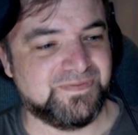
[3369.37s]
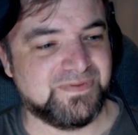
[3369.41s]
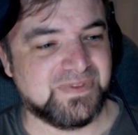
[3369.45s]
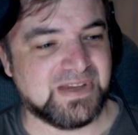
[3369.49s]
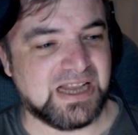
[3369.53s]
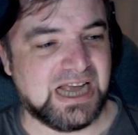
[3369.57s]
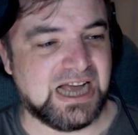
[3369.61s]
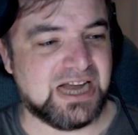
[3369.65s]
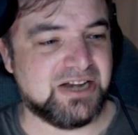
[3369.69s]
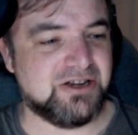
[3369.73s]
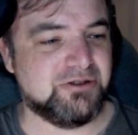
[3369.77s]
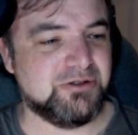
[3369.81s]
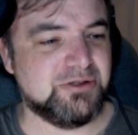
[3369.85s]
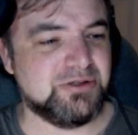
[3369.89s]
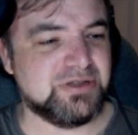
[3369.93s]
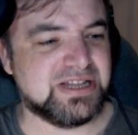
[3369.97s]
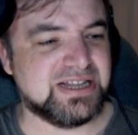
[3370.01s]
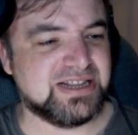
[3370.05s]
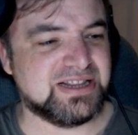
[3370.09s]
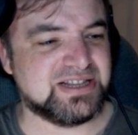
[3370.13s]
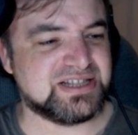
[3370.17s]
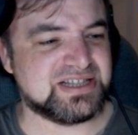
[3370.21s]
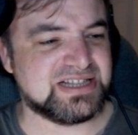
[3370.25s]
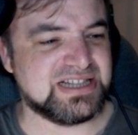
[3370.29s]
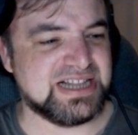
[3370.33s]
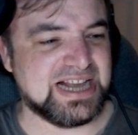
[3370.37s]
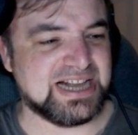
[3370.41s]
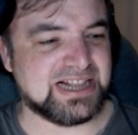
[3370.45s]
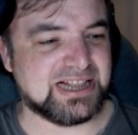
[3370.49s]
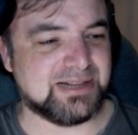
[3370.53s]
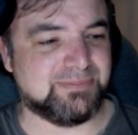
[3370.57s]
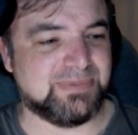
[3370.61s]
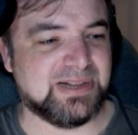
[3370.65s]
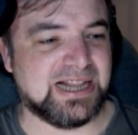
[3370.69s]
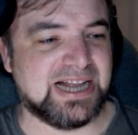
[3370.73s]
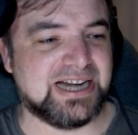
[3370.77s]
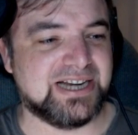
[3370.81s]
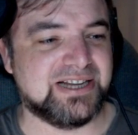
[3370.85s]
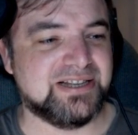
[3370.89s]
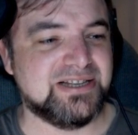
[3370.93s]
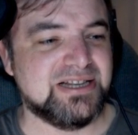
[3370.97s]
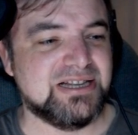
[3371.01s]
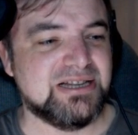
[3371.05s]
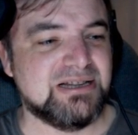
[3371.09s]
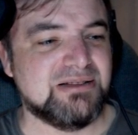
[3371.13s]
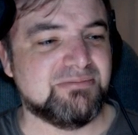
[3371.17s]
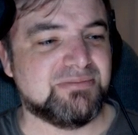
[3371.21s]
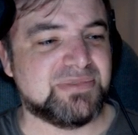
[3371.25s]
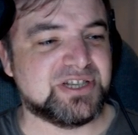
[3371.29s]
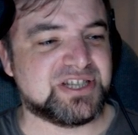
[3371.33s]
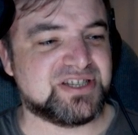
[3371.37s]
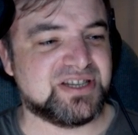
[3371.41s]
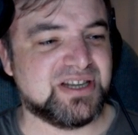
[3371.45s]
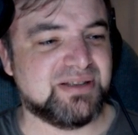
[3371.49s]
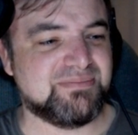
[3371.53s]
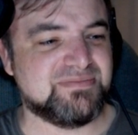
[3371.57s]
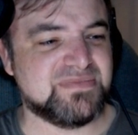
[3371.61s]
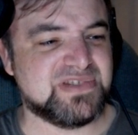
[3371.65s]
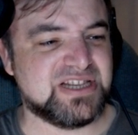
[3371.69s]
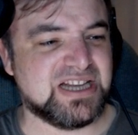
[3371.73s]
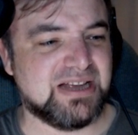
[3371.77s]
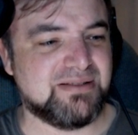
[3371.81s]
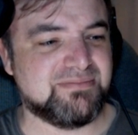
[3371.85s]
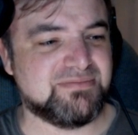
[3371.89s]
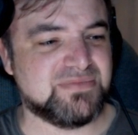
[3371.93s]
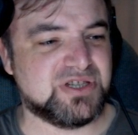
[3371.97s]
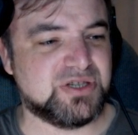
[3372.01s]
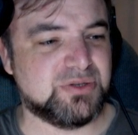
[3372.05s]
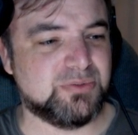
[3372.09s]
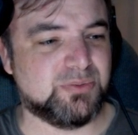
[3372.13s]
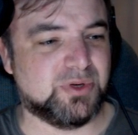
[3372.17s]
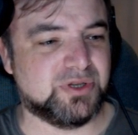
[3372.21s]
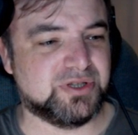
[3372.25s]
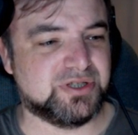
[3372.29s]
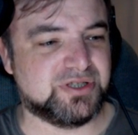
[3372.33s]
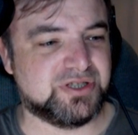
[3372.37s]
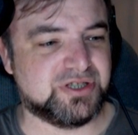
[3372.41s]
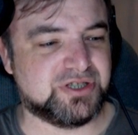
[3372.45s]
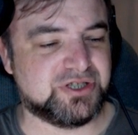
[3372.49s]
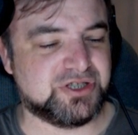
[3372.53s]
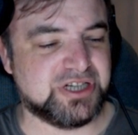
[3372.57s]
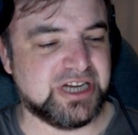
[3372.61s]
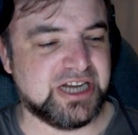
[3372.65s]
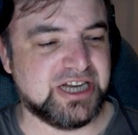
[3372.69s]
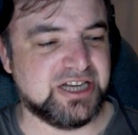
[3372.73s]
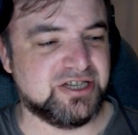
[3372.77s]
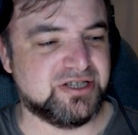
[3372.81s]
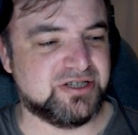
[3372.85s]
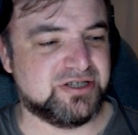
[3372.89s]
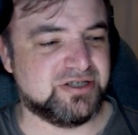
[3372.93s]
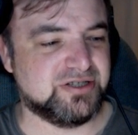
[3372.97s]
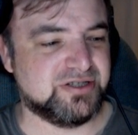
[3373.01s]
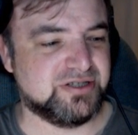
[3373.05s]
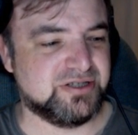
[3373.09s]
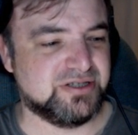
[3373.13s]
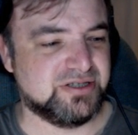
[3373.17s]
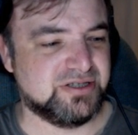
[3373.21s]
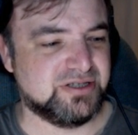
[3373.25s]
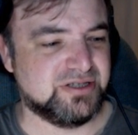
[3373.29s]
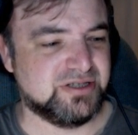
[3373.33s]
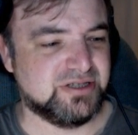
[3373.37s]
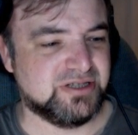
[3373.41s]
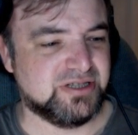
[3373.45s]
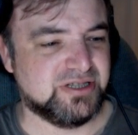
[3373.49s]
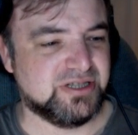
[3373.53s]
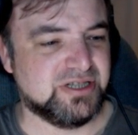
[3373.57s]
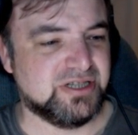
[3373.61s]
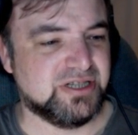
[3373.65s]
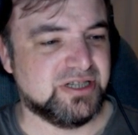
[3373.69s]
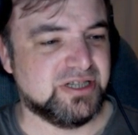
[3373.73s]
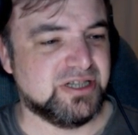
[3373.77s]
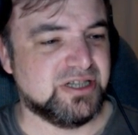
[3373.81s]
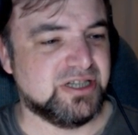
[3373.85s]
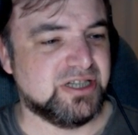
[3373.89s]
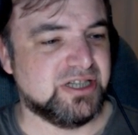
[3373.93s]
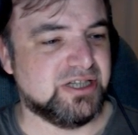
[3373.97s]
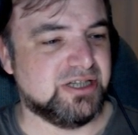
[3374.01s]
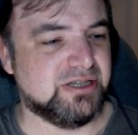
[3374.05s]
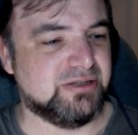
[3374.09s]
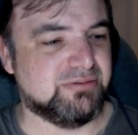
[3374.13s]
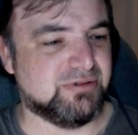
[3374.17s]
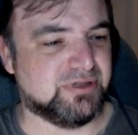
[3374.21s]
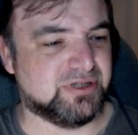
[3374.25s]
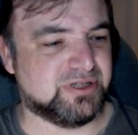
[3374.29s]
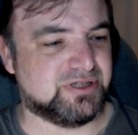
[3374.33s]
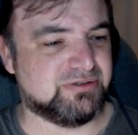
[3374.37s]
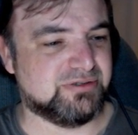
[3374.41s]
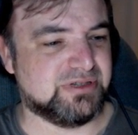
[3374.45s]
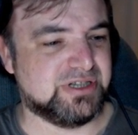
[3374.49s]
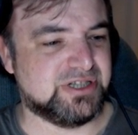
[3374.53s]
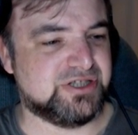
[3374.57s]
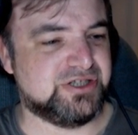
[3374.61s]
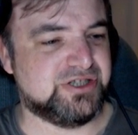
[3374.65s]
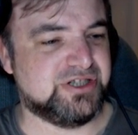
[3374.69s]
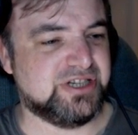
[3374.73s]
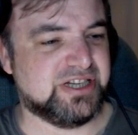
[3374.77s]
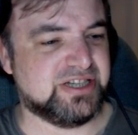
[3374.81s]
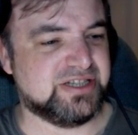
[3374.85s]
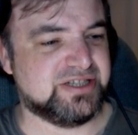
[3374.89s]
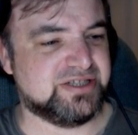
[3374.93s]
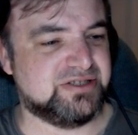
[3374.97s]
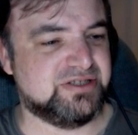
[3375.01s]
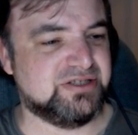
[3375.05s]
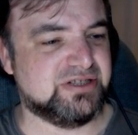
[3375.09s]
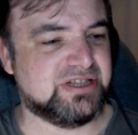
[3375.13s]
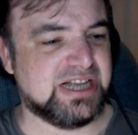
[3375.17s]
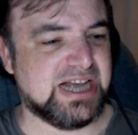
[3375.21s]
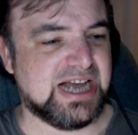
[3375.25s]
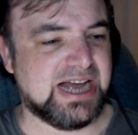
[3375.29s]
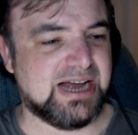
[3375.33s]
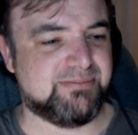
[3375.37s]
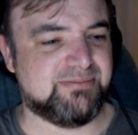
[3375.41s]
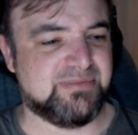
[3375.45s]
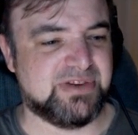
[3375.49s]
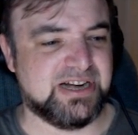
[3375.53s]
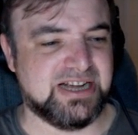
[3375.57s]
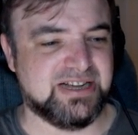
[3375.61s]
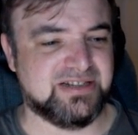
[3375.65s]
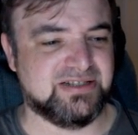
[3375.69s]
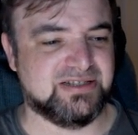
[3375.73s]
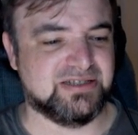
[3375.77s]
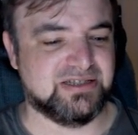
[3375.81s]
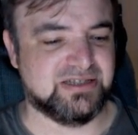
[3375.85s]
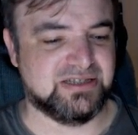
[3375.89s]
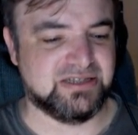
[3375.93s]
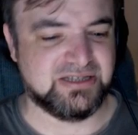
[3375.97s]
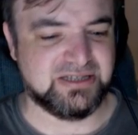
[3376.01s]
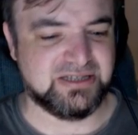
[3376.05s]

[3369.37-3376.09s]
I know you can select the planet, but sometimes you want to change, you want to adjust your camera angle.